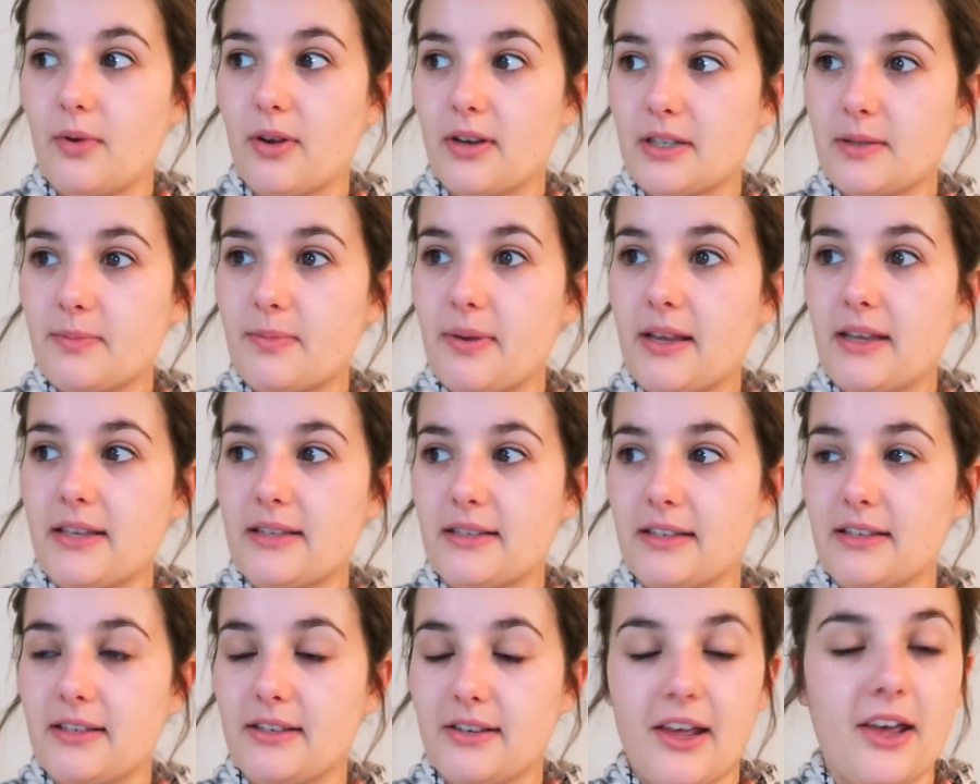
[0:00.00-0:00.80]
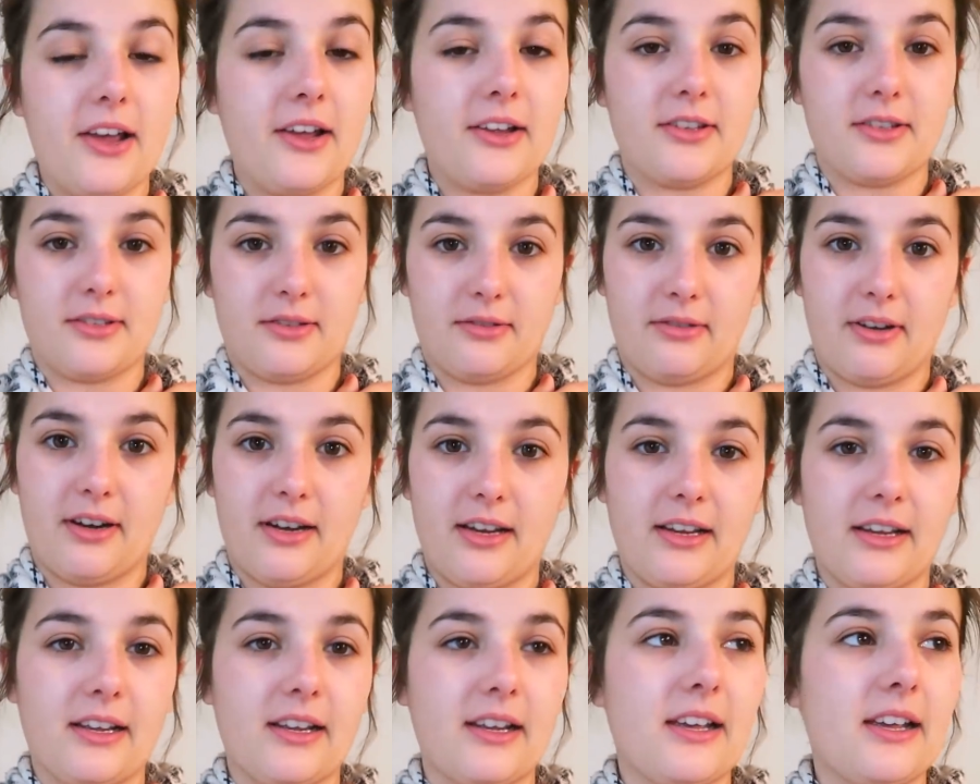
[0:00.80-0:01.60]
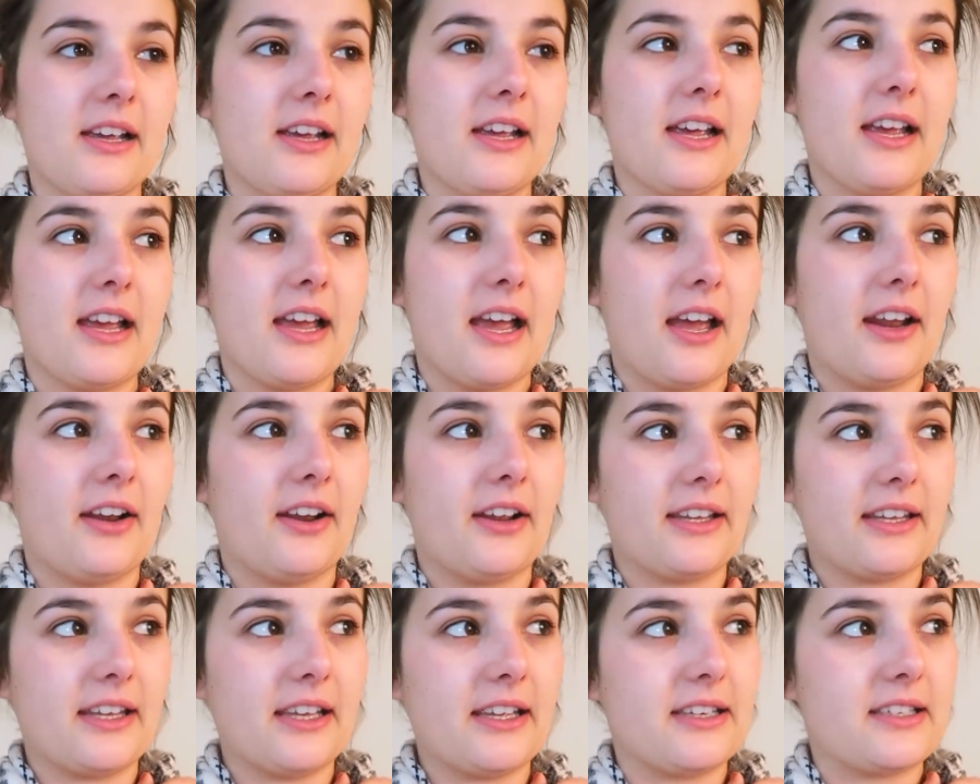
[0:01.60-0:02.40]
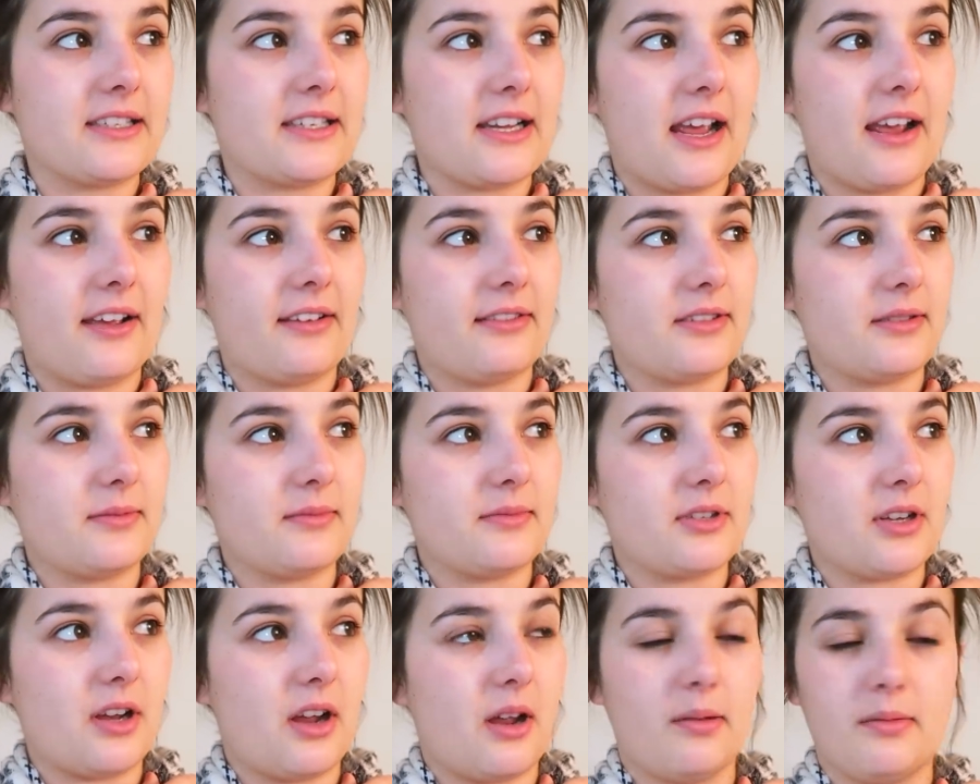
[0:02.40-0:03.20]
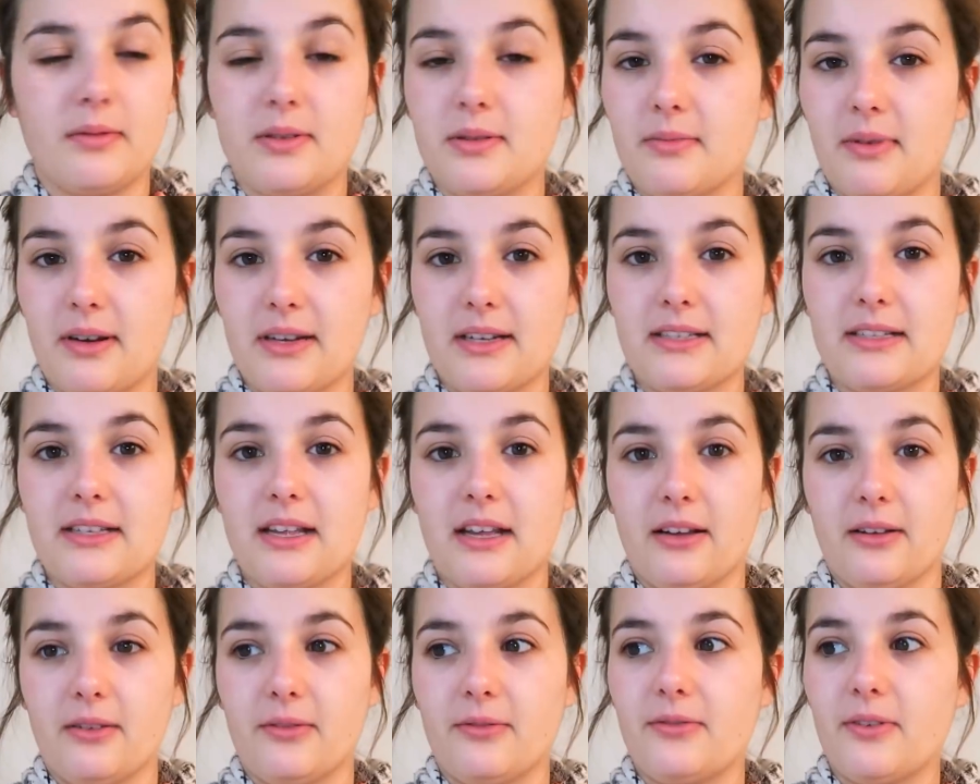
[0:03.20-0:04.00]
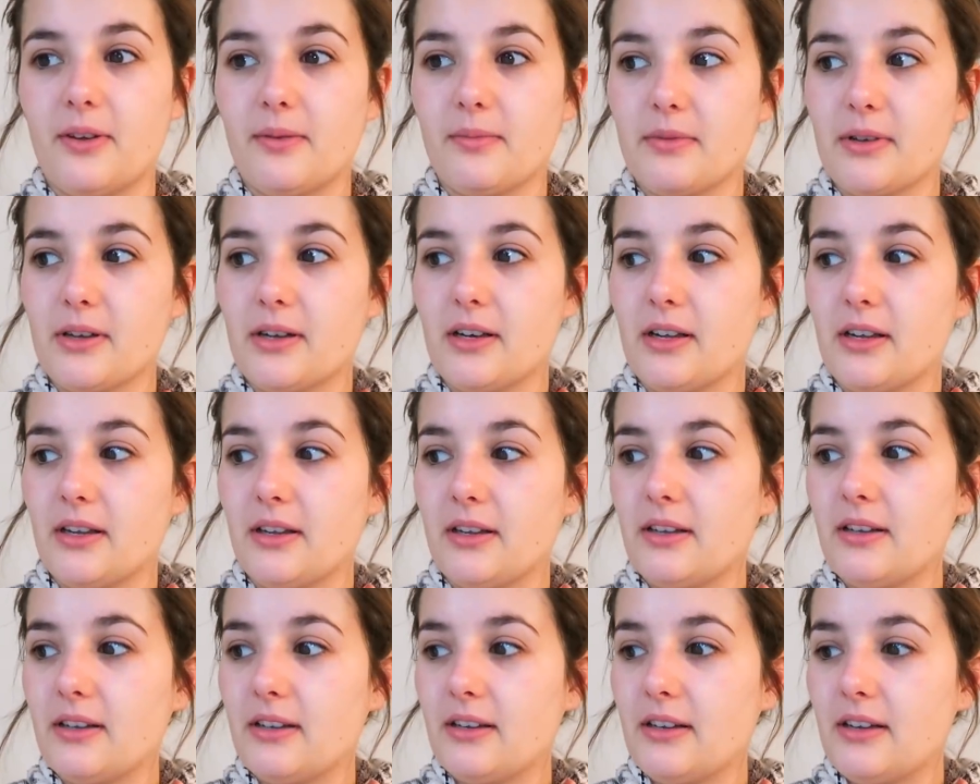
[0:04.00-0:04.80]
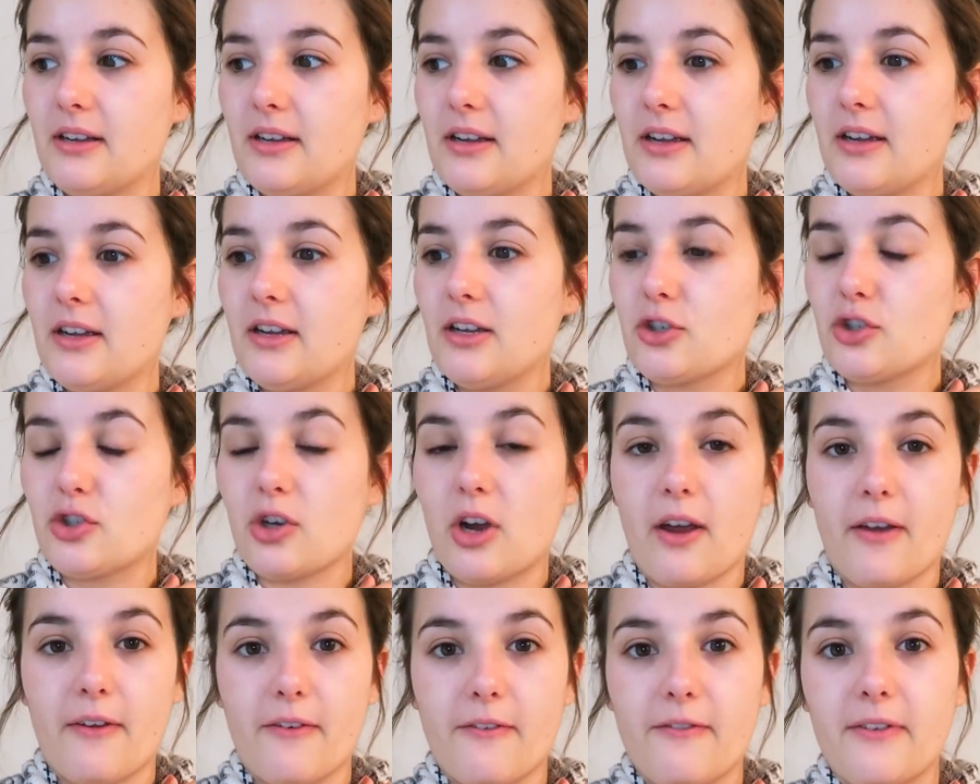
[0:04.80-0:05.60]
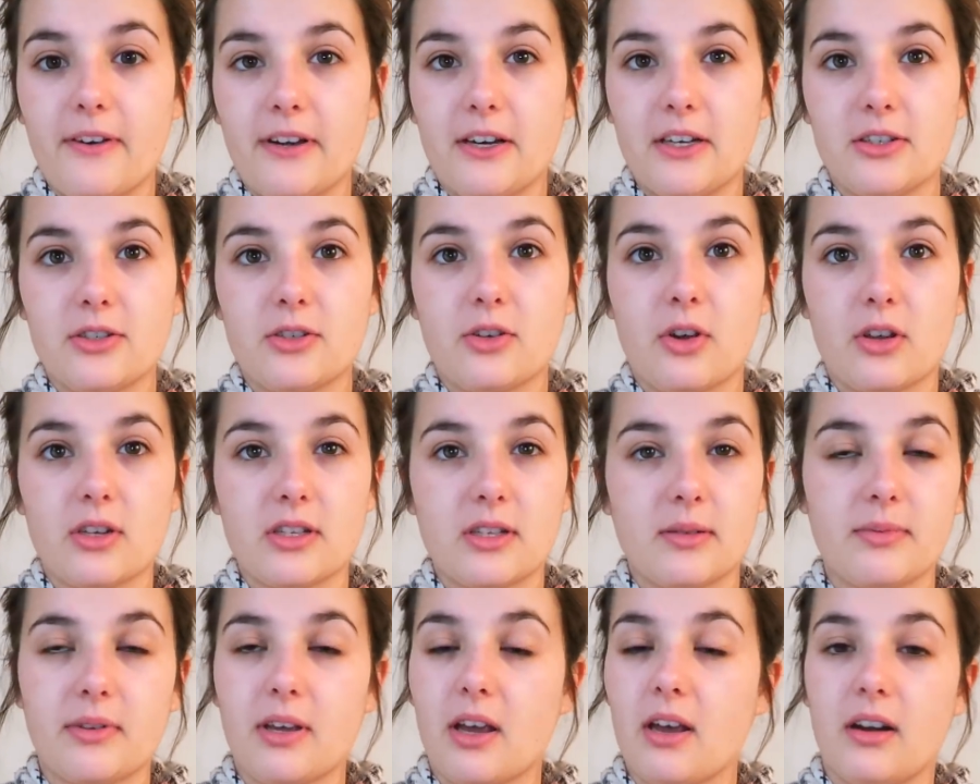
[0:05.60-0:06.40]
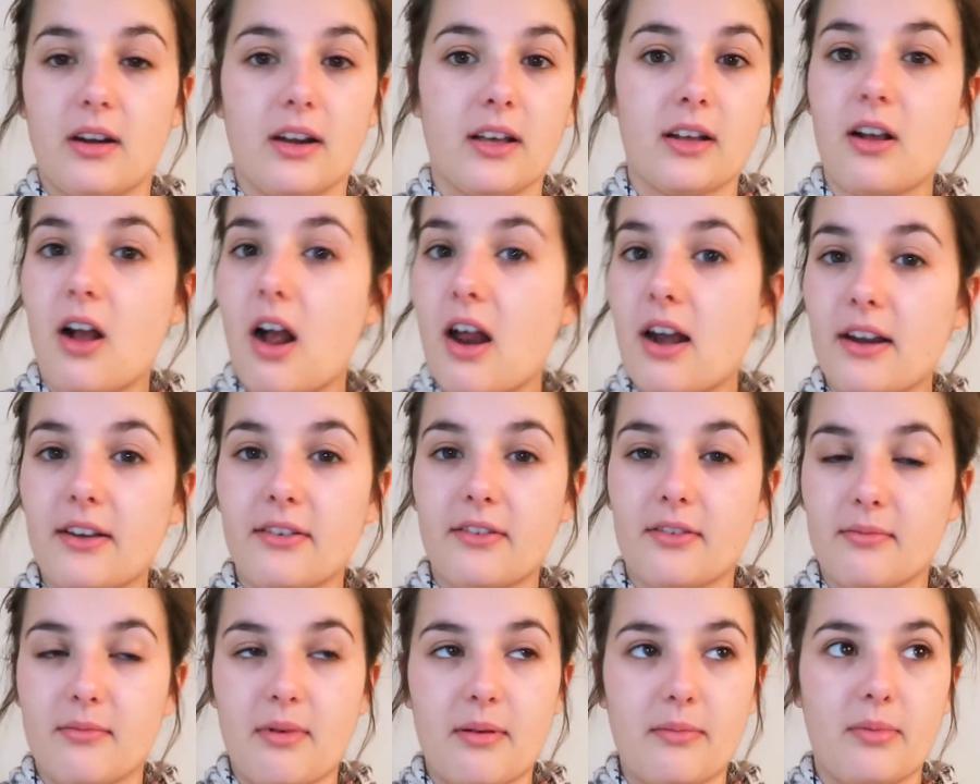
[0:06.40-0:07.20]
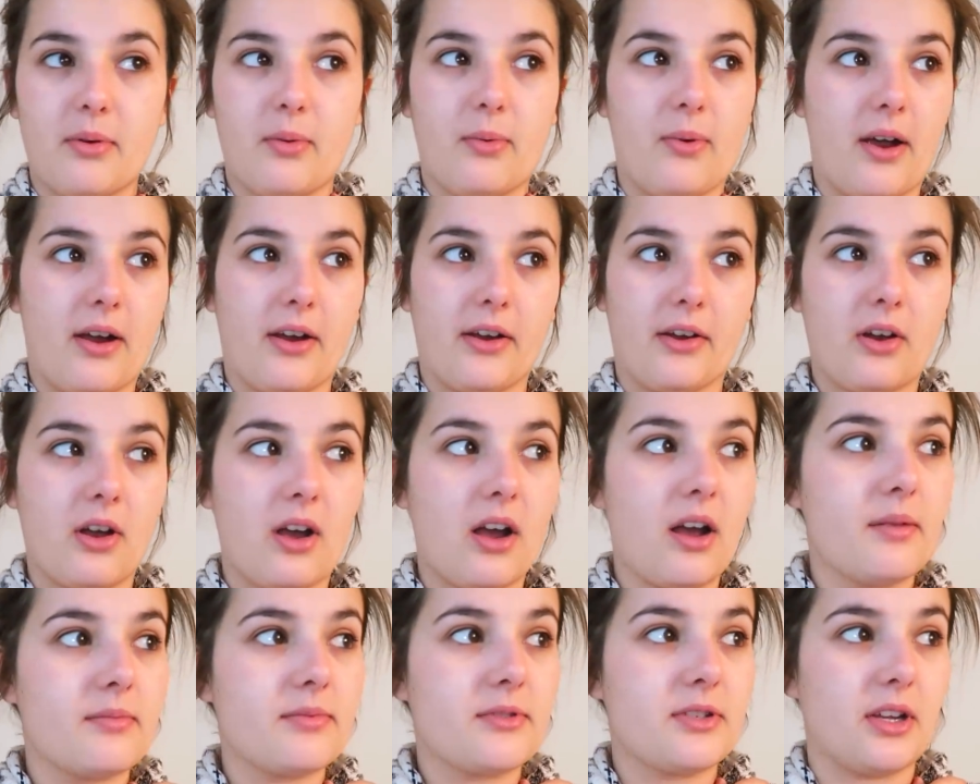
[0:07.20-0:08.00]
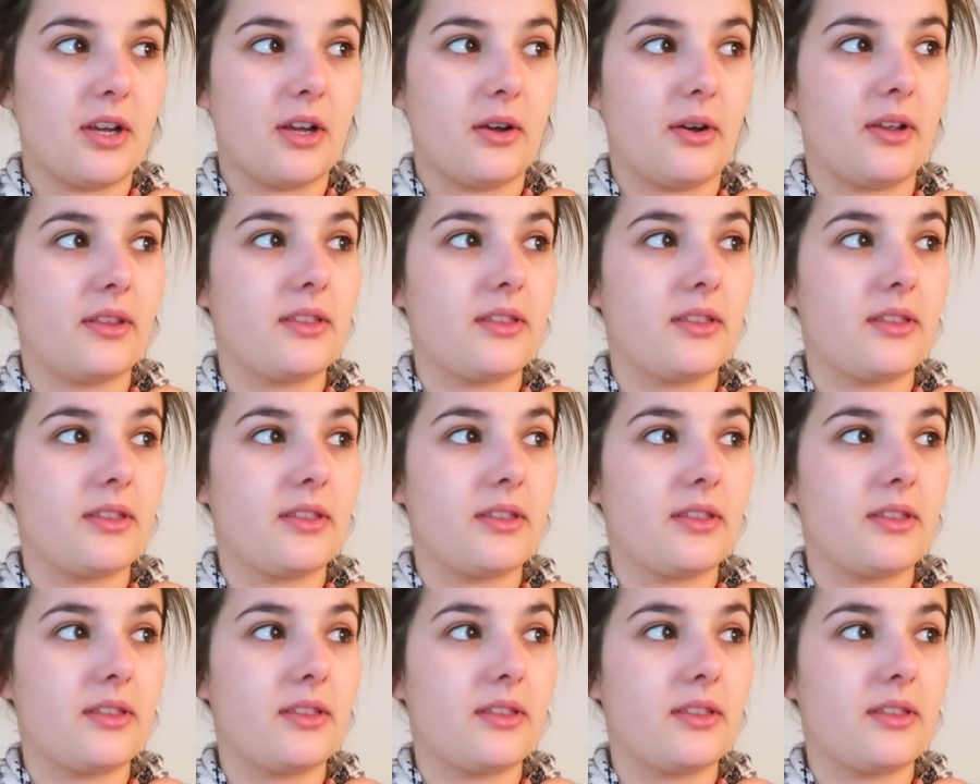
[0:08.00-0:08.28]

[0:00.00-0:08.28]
Once P's in nursery and I get to have some time to myself, I'm gonna try and finish Gossip Girl. I can't even remember where I got up to.